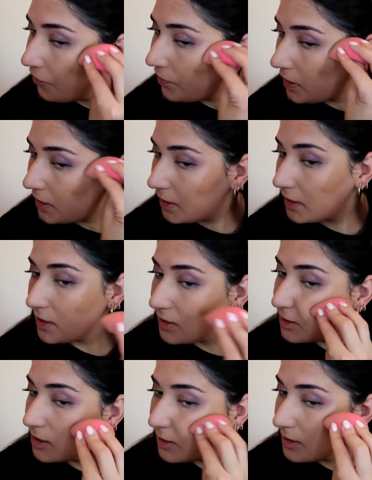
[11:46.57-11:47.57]
I feel like it
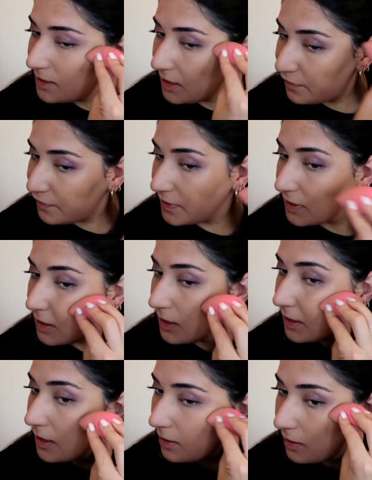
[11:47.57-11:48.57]
is
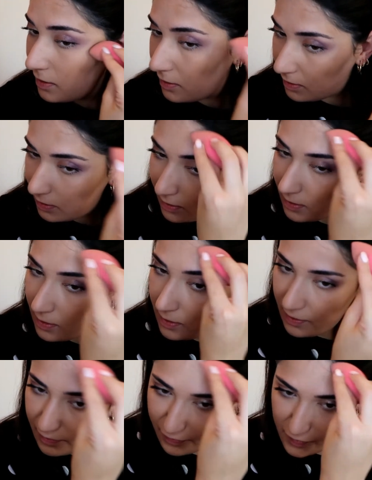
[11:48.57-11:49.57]
definitely
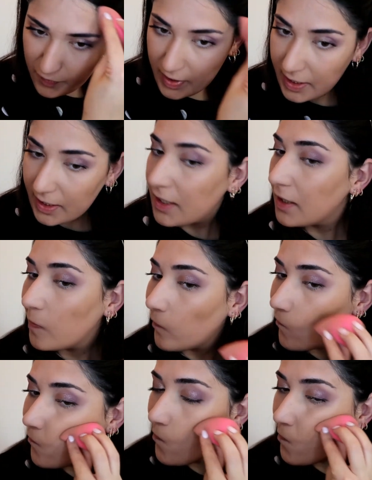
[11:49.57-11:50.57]
friendly
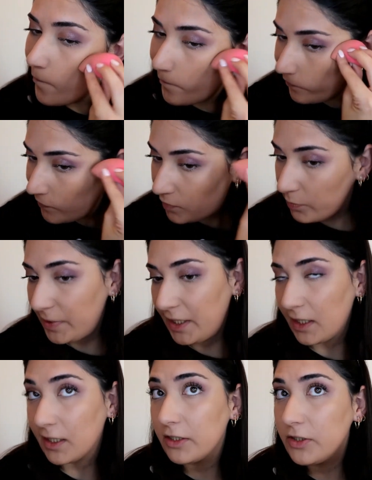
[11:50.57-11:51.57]
to
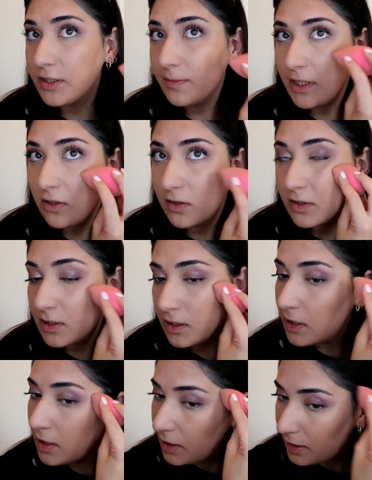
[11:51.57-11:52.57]
beginners because
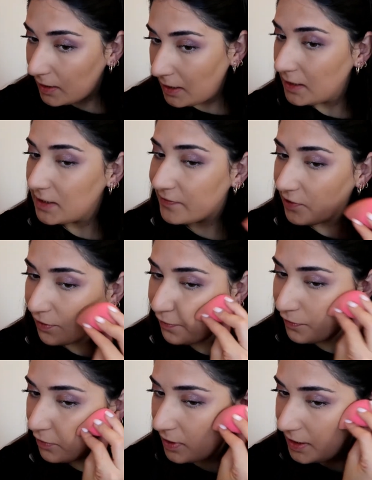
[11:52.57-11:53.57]
it is very
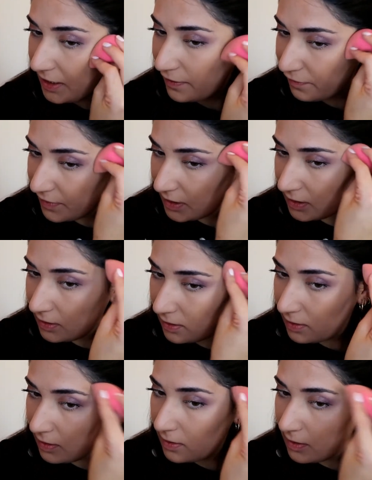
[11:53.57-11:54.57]
forgiving.
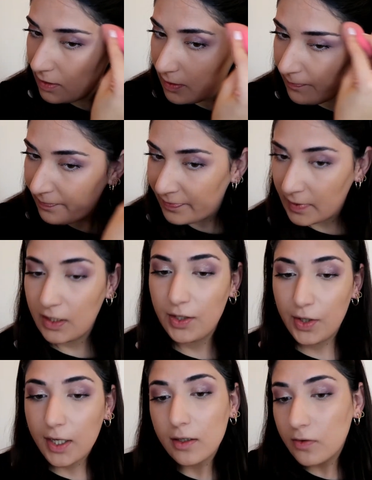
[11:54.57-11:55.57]

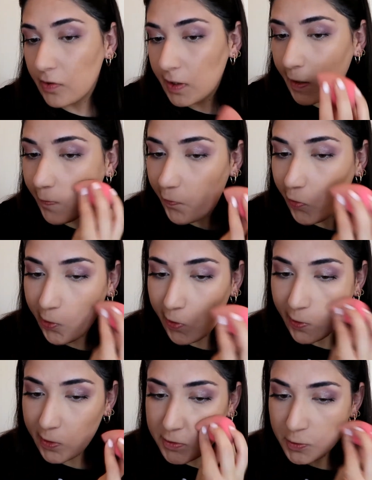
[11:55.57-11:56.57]
You can't really put
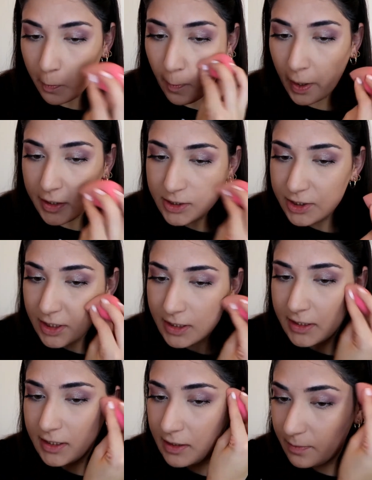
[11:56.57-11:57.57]
on too much
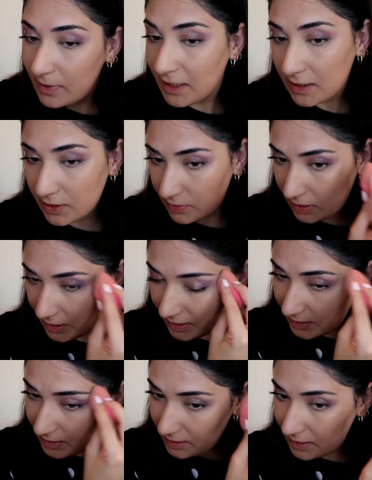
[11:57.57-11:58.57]
and it blends really
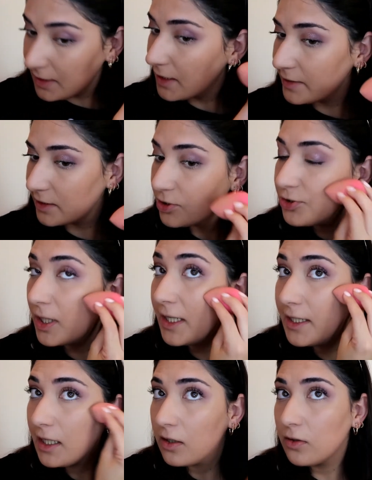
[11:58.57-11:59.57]
easily. It doesn't dry
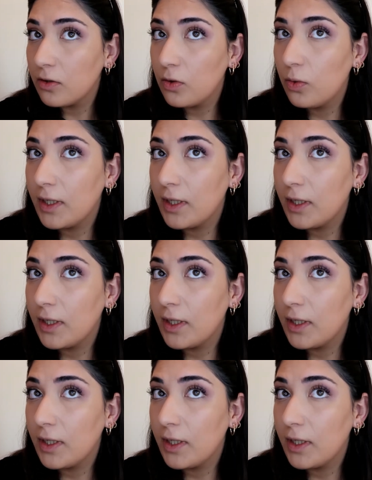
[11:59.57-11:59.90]
down